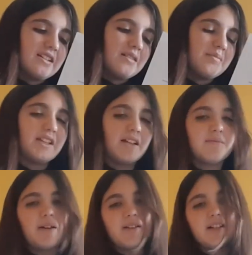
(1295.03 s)
But then
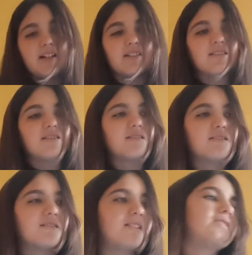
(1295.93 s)
Mary died,
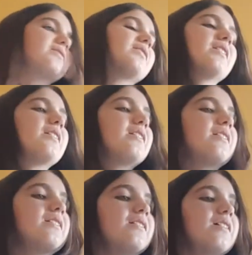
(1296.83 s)
and
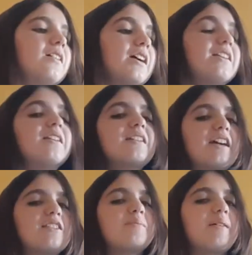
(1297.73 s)
he didn't
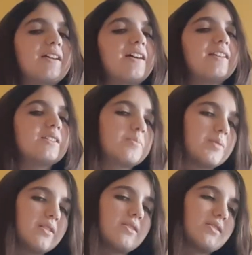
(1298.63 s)
get to marry
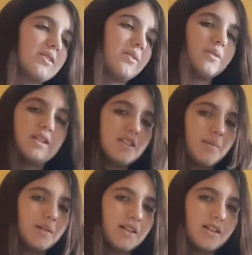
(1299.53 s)
Elizabeth, so he stopped
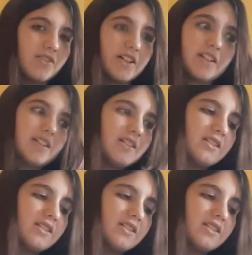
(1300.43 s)
being king of England.